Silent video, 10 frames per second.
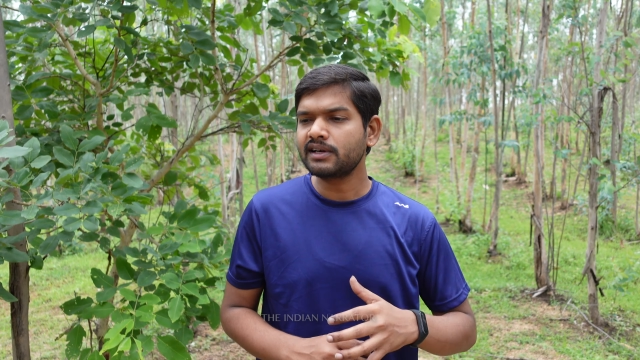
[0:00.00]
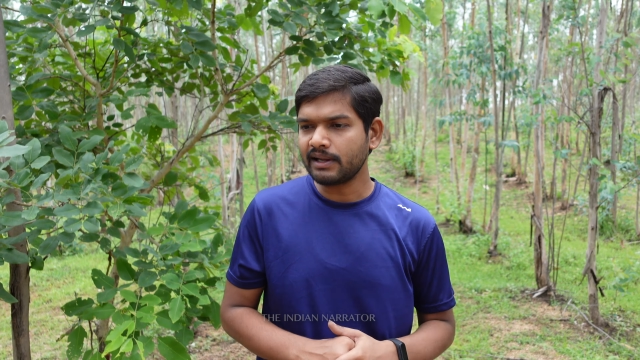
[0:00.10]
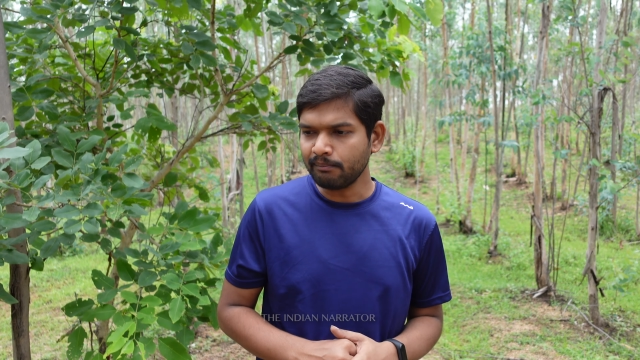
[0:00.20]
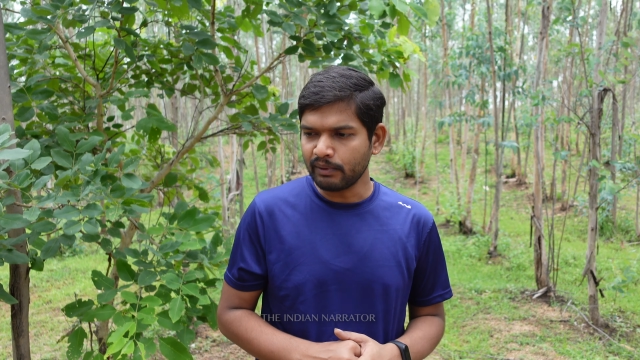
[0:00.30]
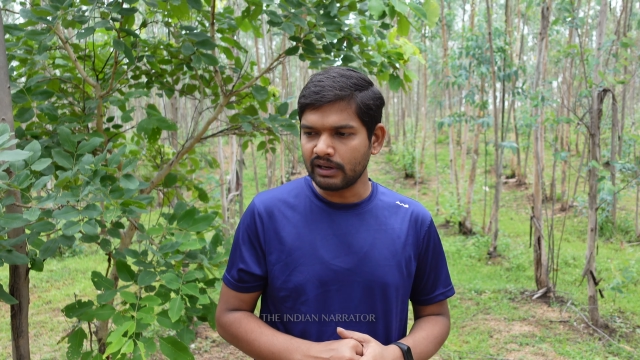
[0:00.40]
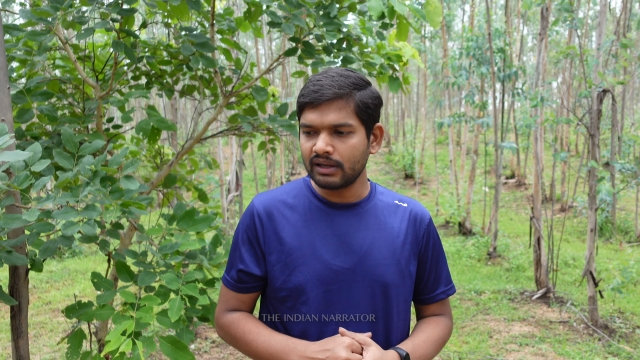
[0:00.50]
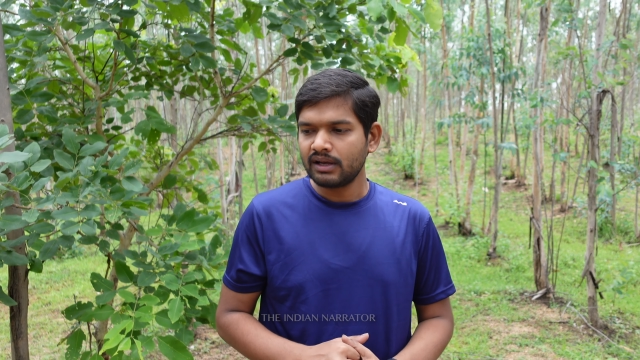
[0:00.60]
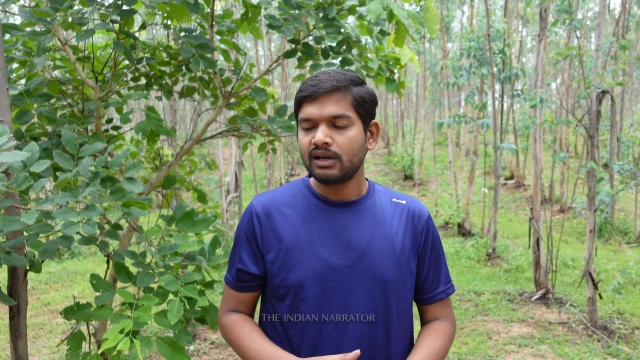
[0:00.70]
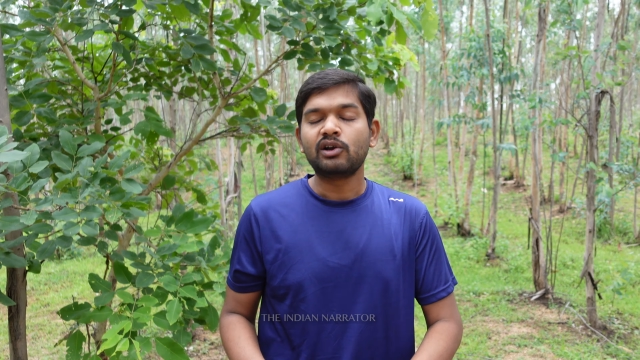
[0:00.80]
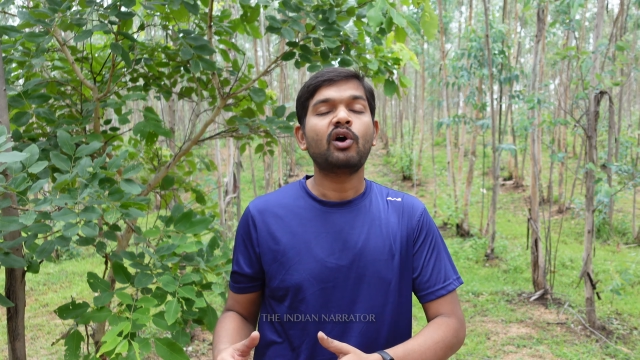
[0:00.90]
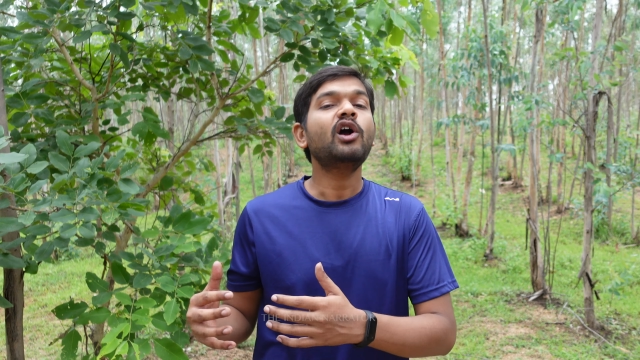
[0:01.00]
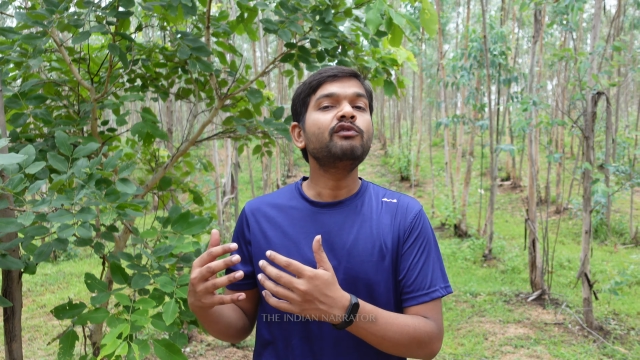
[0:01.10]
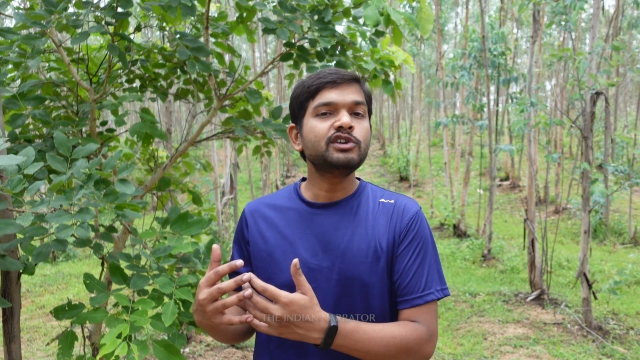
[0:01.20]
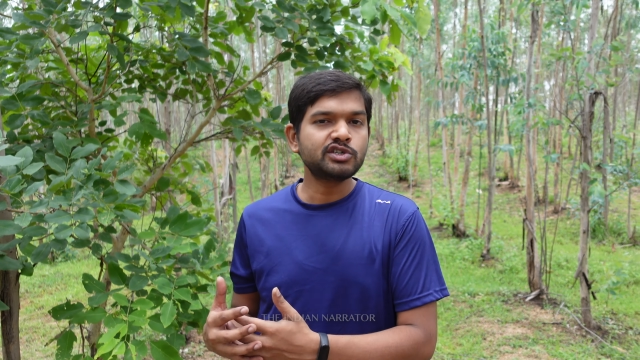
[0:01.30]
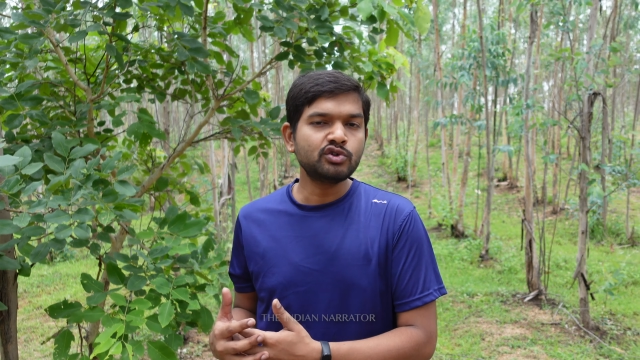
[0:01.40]
the temple, Lord
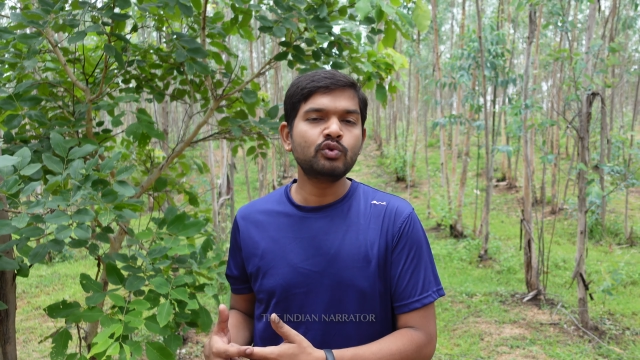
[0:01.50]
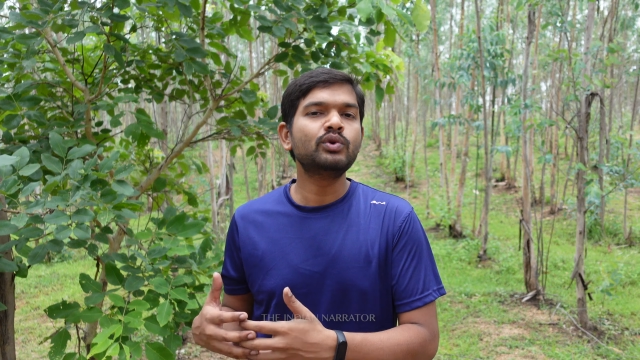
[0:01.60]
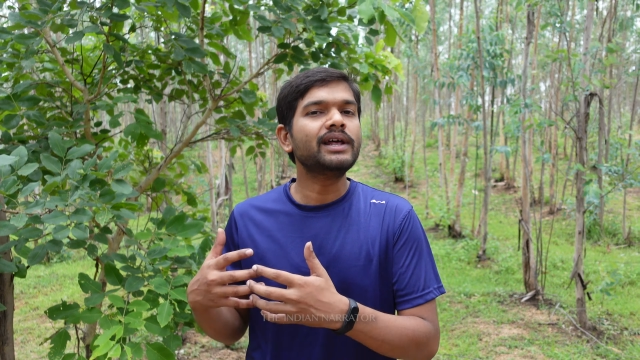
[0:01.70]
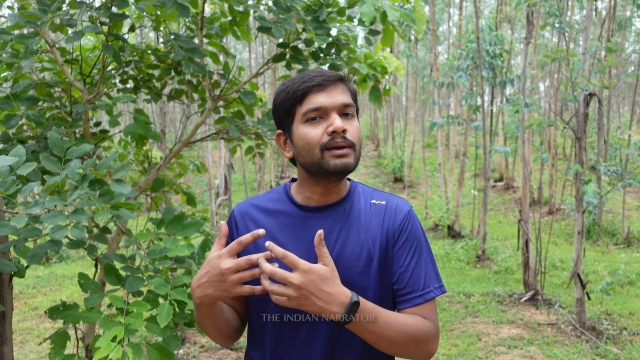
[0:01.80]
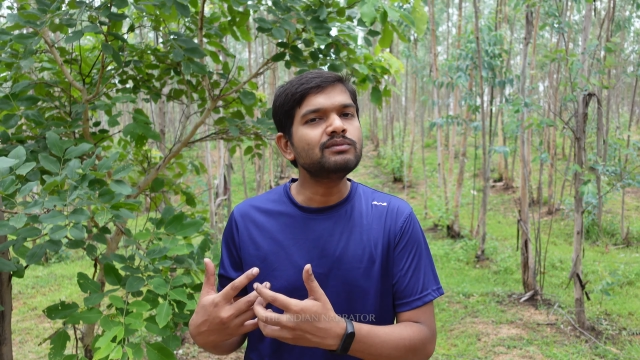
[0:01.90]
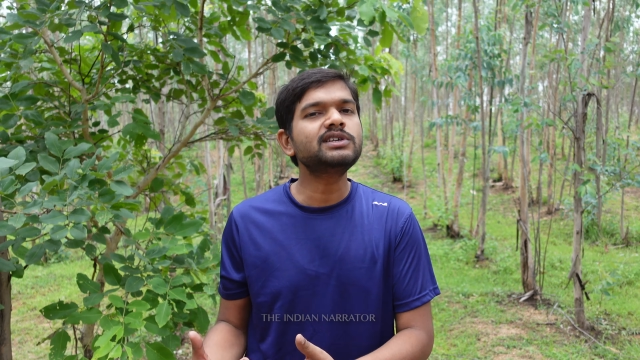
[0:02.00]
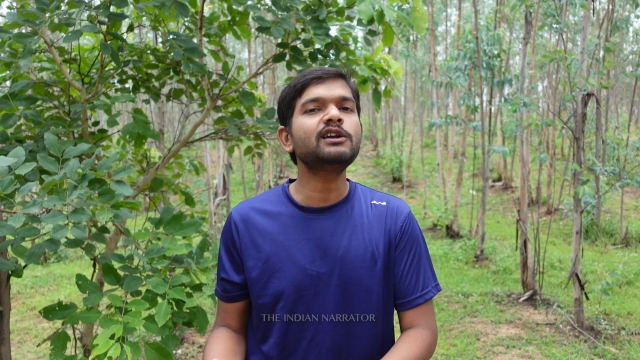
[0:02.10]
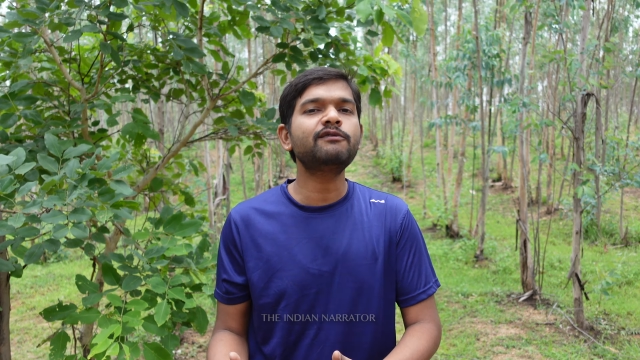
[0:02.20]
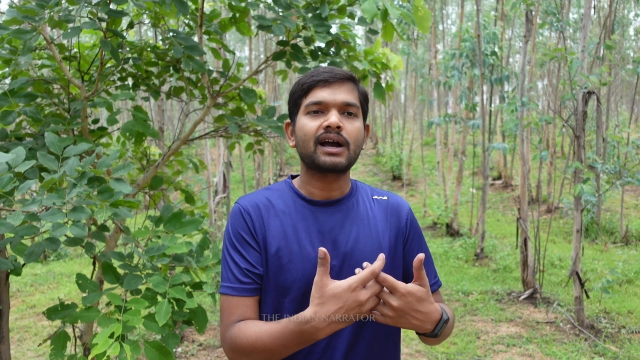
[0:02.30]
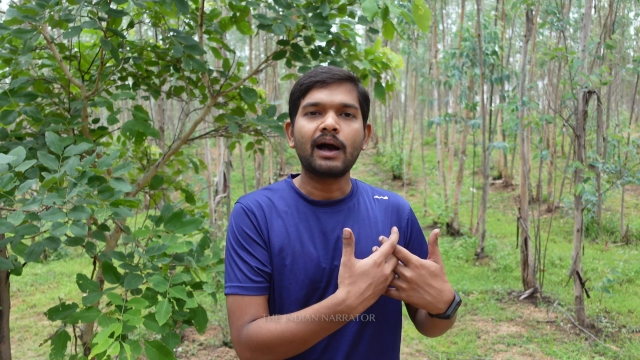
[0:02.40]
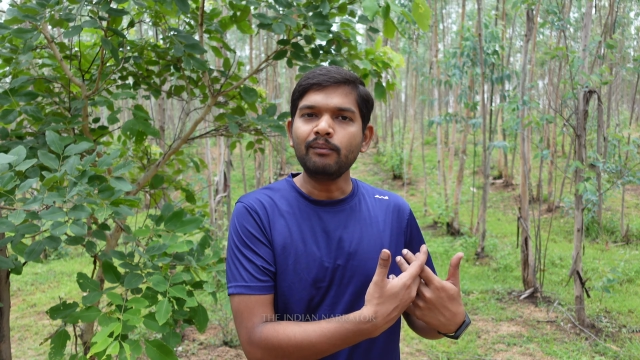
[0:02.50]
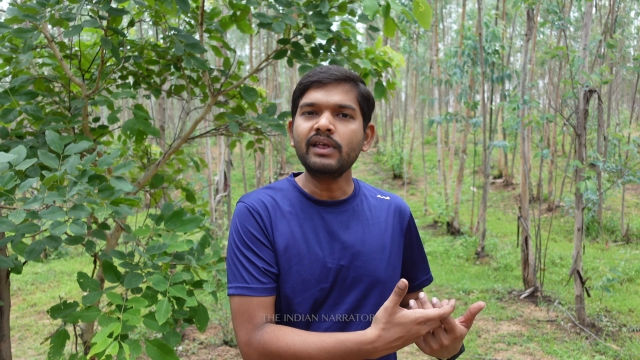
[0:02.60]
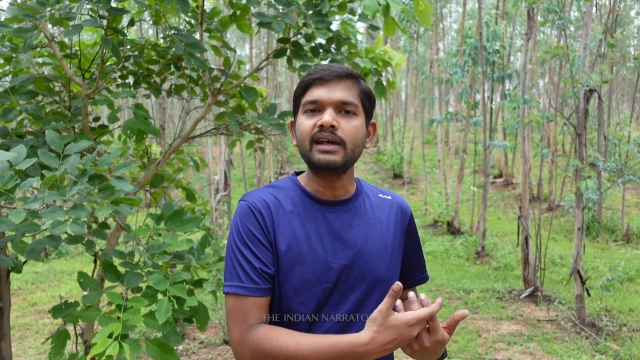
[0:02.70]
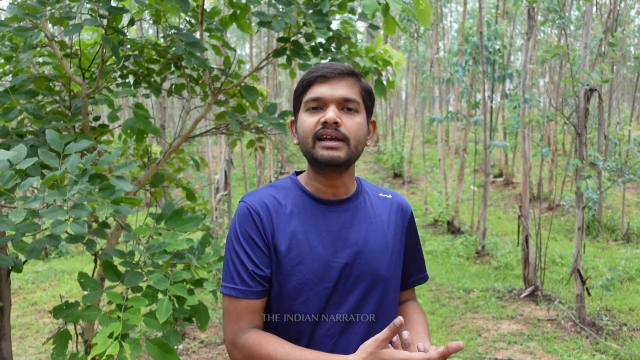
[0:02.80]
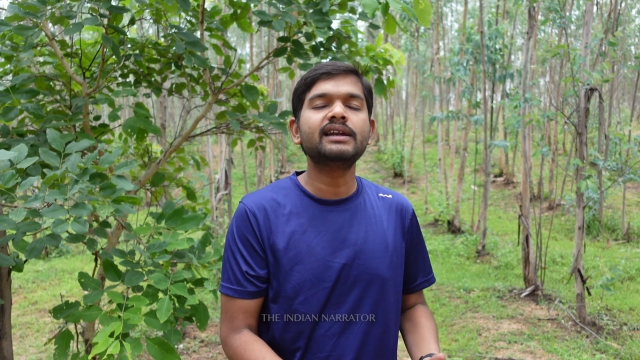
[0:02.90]
Vishnu would himself come
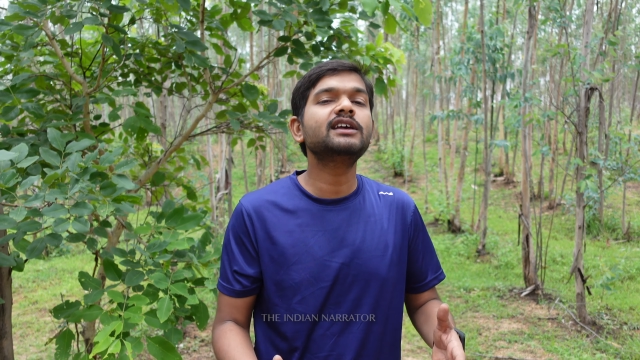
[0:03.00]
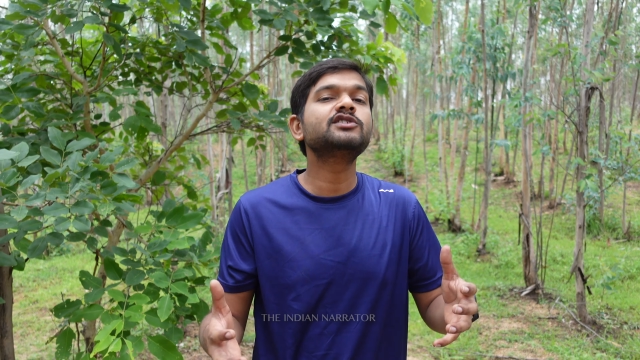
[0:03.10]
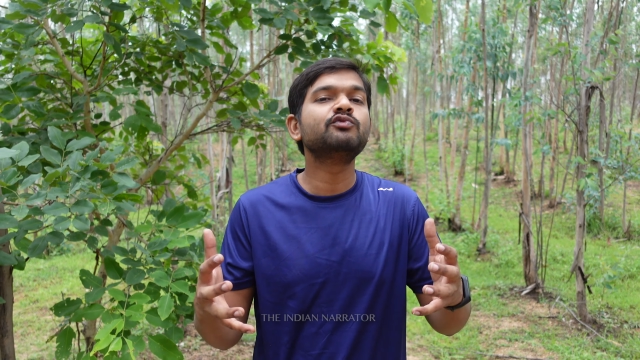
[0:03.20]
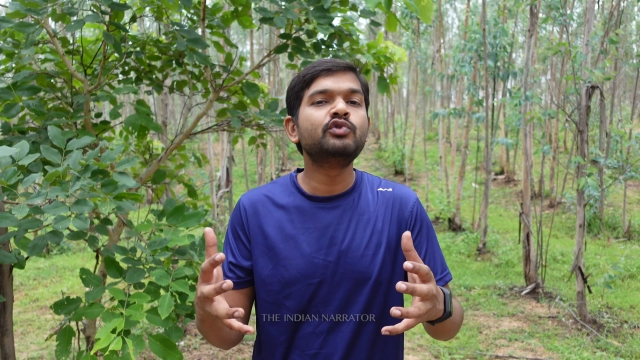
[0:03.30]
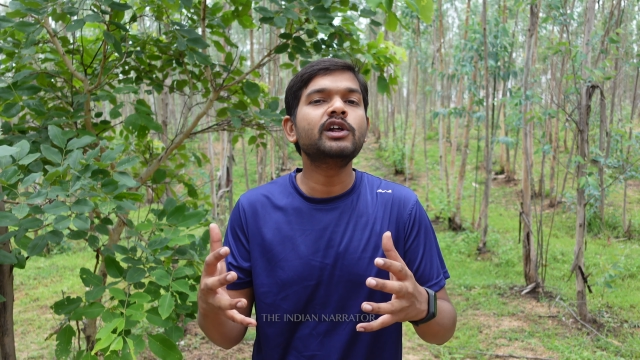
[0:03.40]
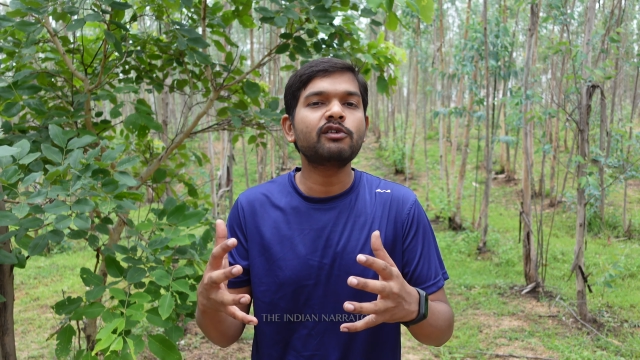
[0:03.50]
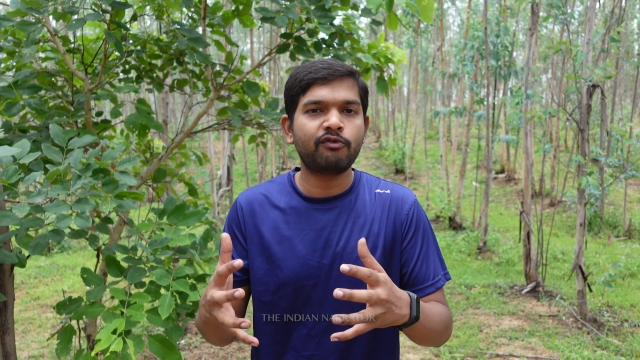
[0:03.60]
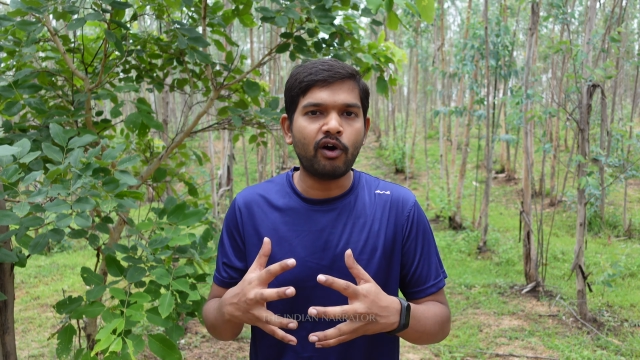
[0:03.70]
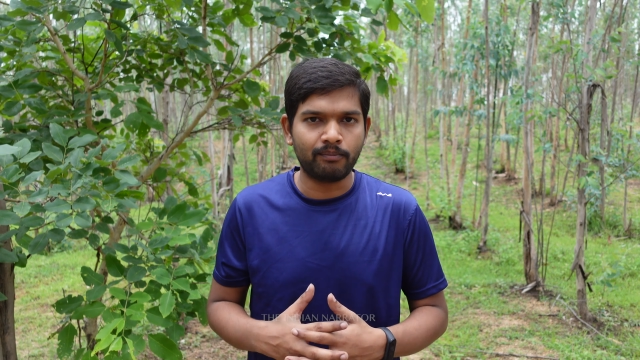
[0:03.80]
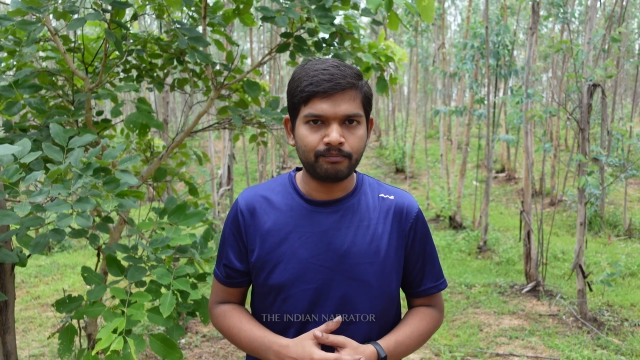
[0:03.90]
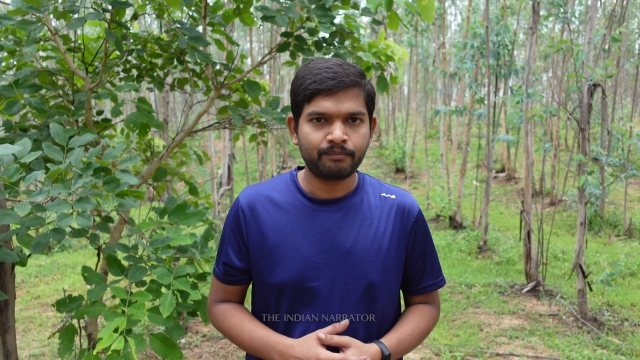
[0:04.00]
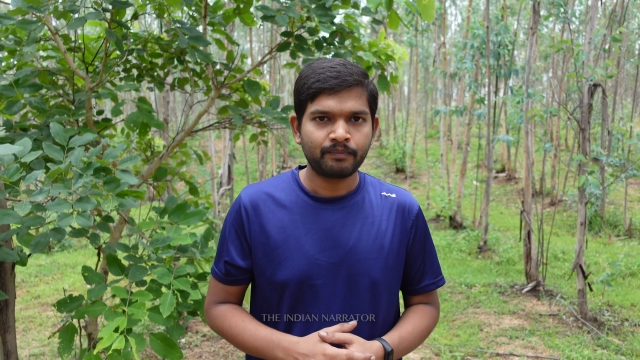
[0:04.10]
there in his wooden form.